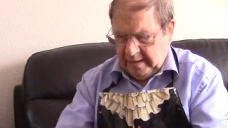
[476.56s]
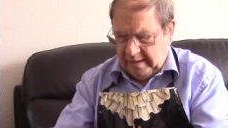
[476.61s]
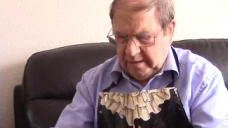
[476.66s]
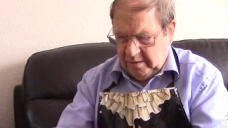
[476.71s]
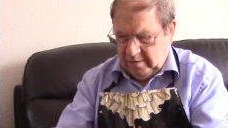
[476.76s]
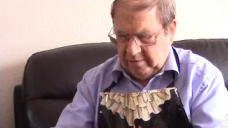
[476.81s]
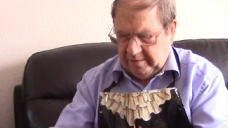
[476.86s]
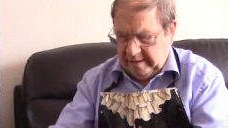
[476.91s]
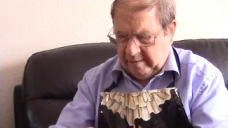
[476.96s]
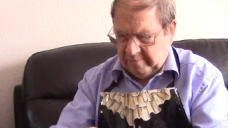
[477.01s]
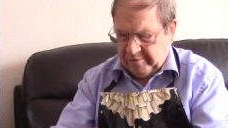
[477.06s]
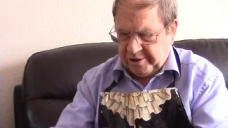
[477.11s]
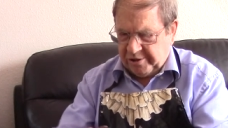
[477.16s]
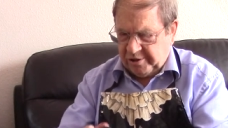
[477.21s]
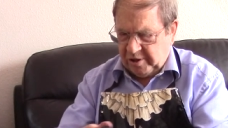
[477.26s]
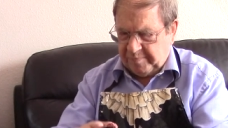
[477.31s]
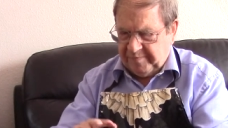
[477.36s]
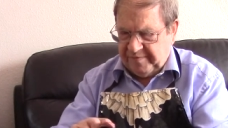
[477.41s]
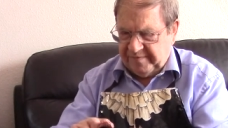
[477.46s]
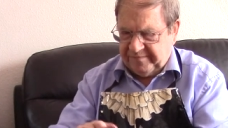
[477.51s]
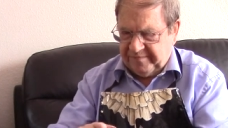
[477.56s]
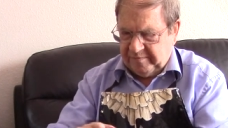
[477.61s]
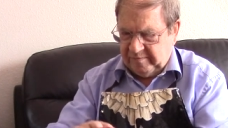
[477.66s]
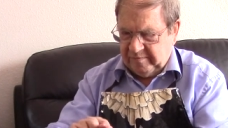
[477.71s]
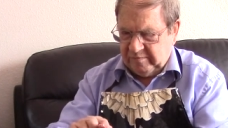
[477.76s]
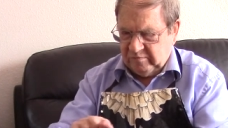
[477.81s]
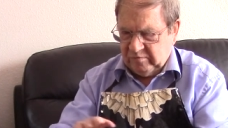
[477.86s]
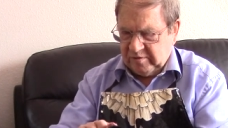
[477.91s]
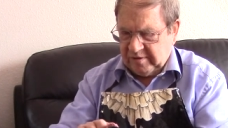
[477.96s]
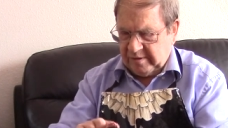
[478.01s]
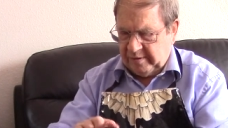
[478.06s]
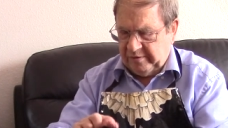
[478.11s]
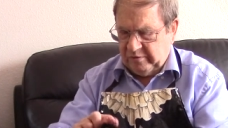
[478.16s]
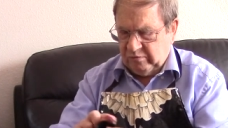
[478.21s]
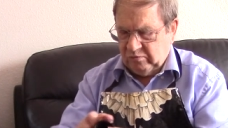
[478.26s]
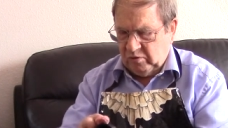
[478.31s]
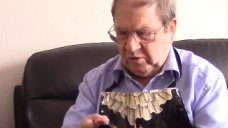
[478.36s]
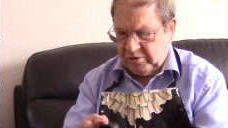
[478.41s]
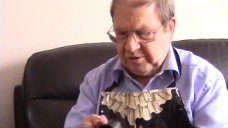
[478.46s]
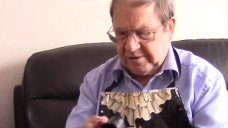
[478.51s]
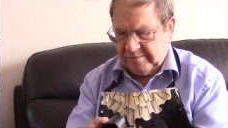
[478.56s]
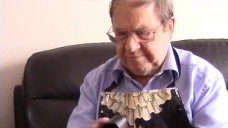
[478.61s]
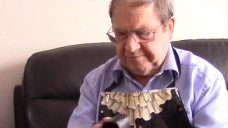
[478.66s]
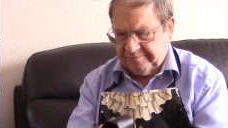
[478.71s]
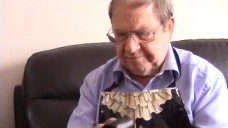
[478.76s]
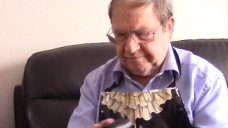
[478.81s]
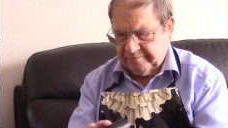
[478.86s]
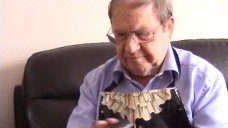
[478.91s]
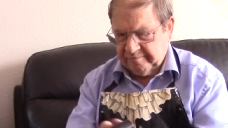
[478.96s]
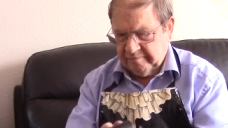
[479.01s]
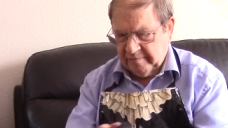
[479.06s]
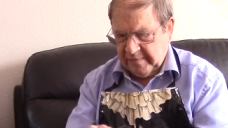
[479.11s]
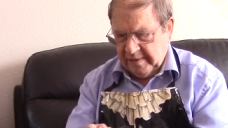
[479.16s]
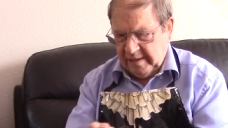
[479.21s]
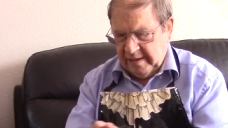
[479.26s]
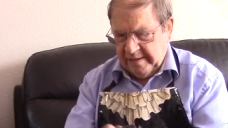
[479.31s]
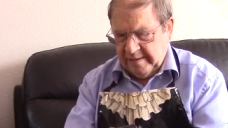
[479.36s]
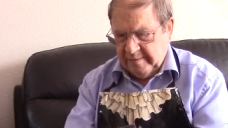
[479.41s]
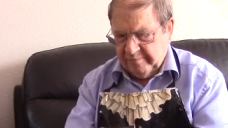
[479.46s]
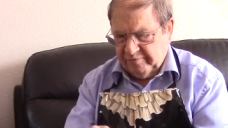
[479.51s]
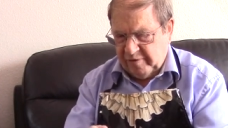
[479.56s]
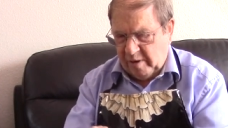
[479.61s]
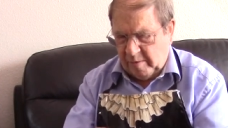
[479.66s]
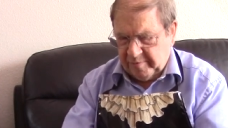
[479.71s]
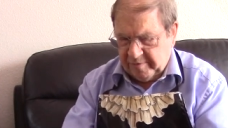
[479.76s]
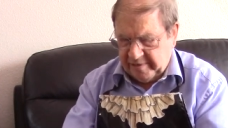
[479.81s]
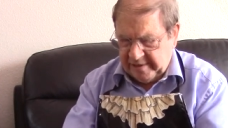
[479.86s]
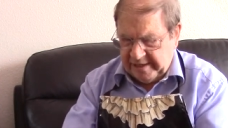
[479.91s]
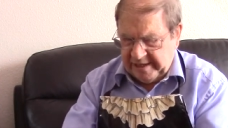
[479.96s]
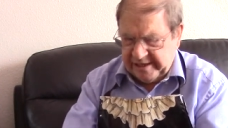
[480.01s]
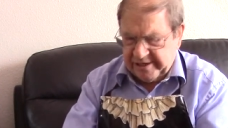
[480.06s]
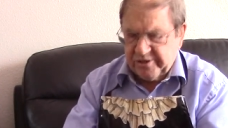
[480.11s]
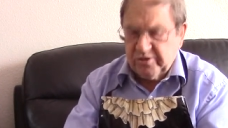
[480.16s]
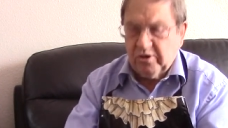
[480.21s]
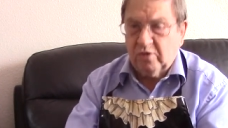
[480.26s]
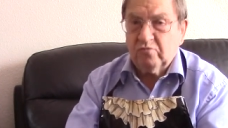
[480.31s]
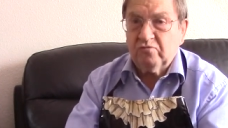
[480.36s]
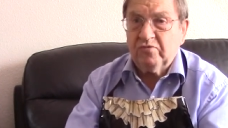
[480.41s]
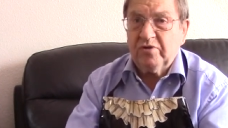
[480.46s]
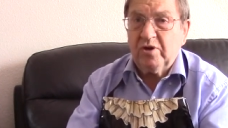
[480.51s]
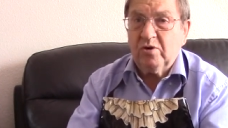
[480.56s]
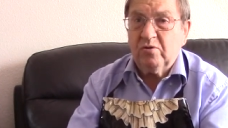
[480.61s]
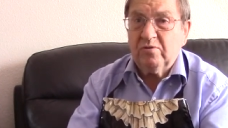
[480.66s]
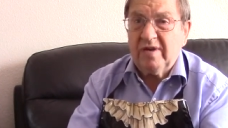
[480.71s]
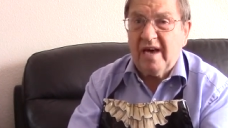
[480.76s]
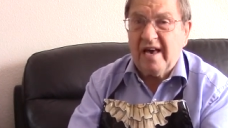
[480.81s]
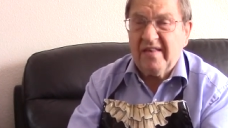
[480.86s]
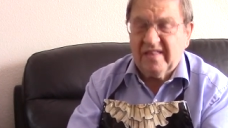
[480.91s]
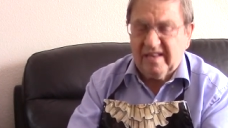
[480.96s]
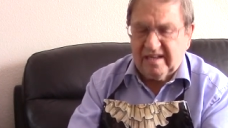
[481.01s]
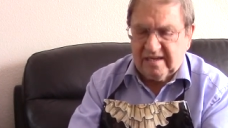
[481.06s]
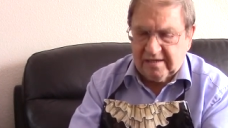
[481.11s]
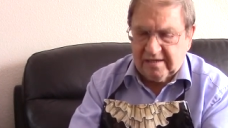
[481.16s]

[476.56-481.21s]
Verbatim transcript: Look, that would stop it from going rotten. Probably it's not real leather.